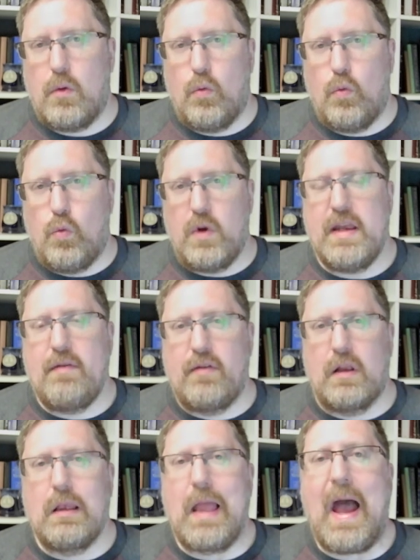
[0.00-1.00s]
we have
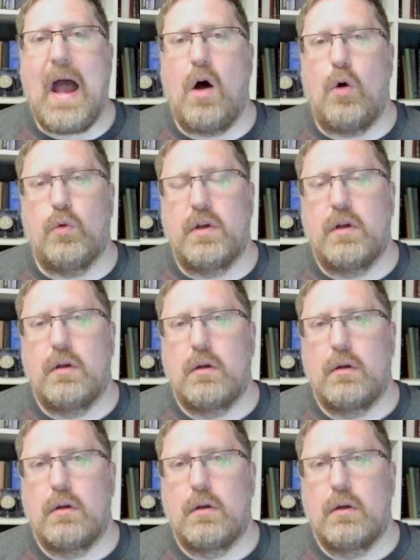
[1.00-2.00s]
allowed
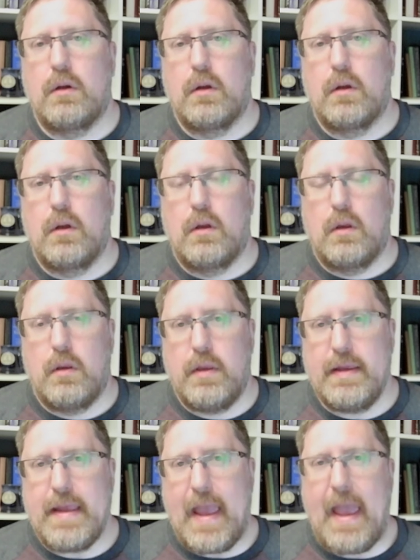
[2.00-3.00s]

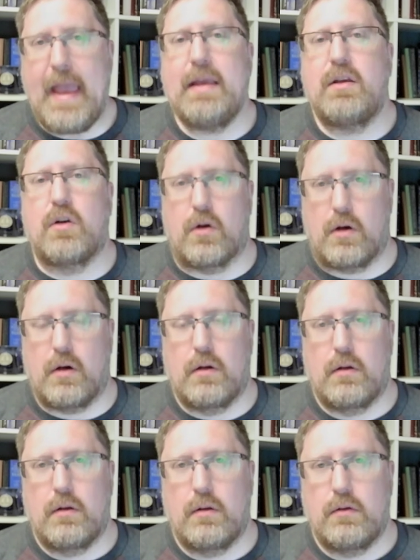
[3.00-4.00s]
the anger
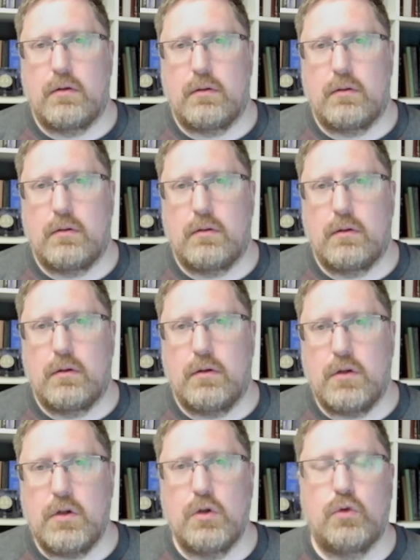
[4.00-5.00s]

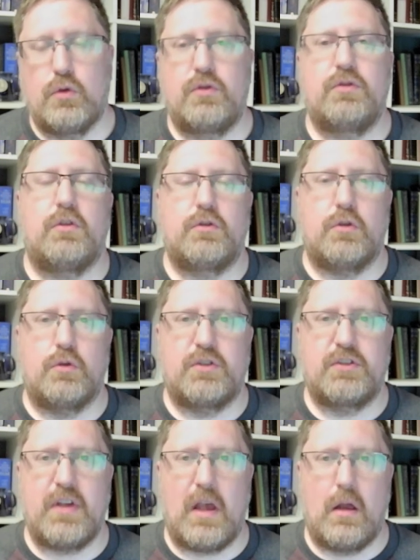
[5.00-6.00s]
used to
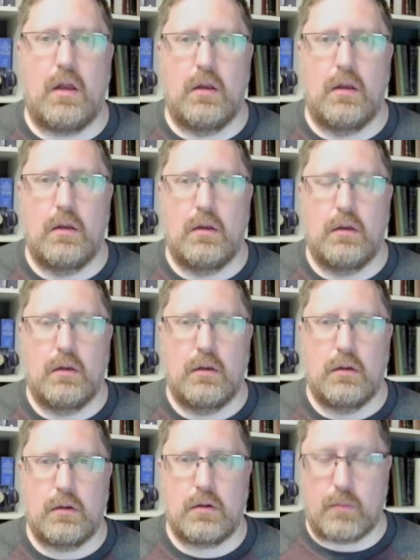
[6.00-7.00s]
sell
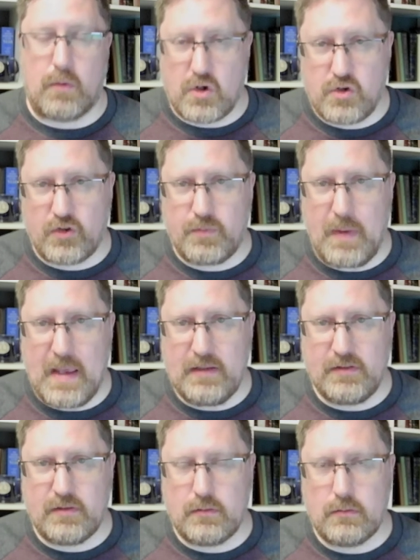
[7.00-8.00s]
commercial
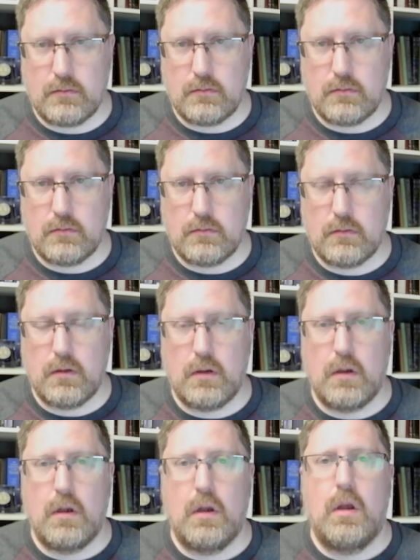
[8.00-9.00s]
space
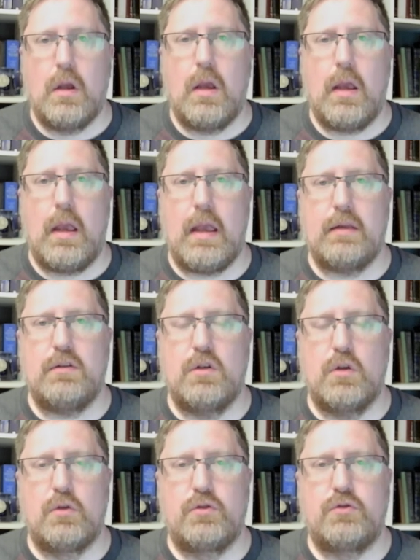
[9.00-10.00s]
and
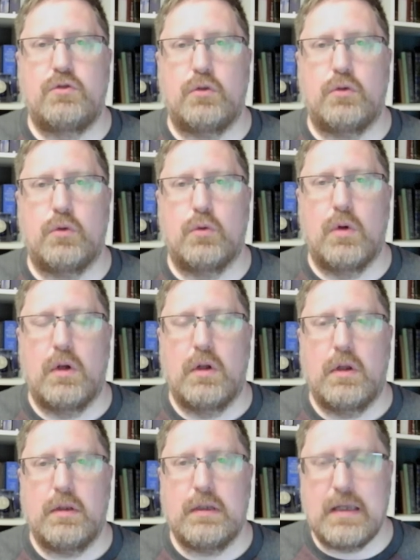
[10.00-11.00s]
used to
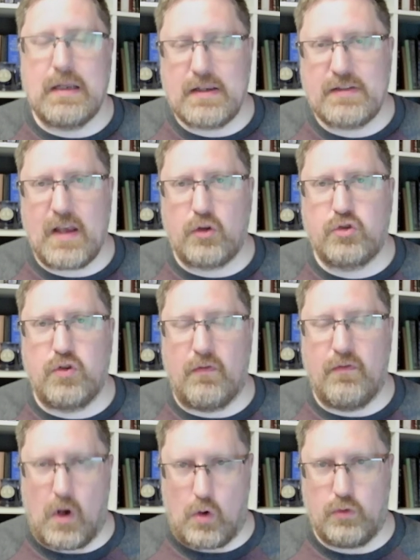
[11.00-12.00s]
get us out to
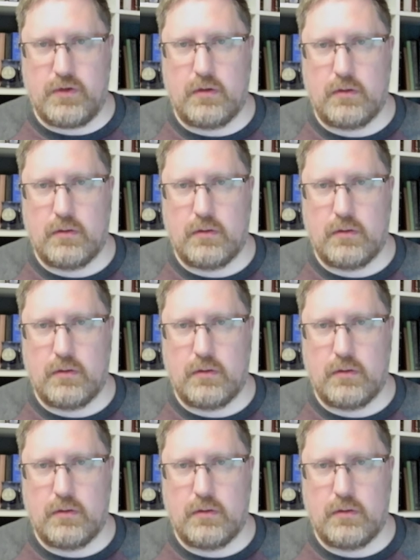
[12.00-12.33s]
vote